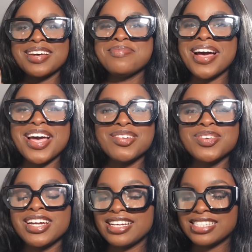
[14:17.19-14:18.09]
my
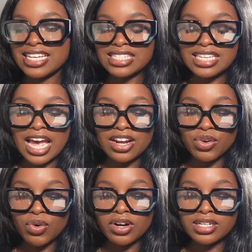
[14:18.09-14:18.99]
everyday scents
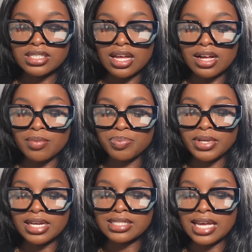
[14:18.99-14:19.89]
categories,
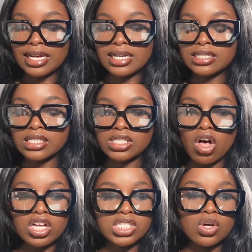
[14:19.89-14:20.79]
because Decadence is
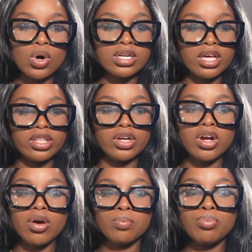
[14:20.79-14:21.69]
also
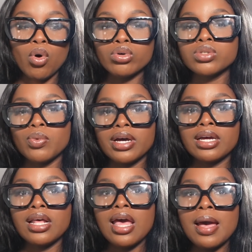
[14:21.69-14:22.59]
another bold
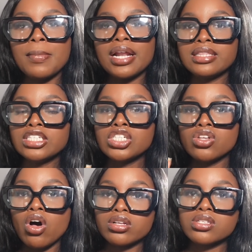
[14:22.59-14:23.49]
one, but I think she's
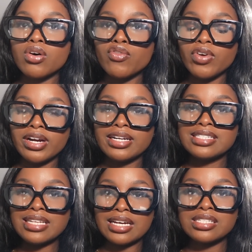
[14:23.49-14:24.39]
also very
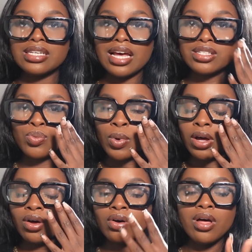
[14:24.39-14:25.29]
sexy as
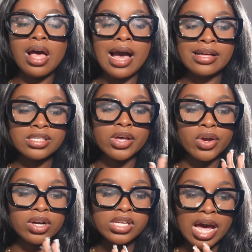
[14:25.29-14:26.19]
well. I'll tell you
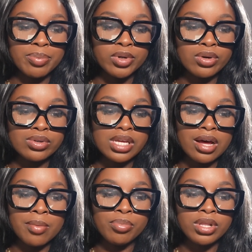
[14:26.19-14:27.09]
her top notes:
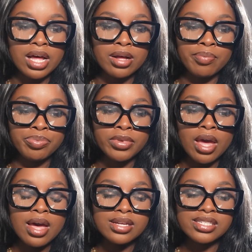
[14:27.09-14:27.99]
plum,
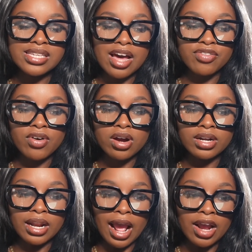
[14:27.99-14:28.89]
saffron,
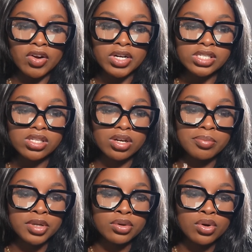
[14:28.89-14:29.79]
and iris. Her
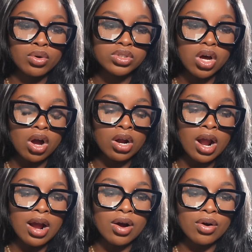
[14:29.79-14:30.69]
middle notes are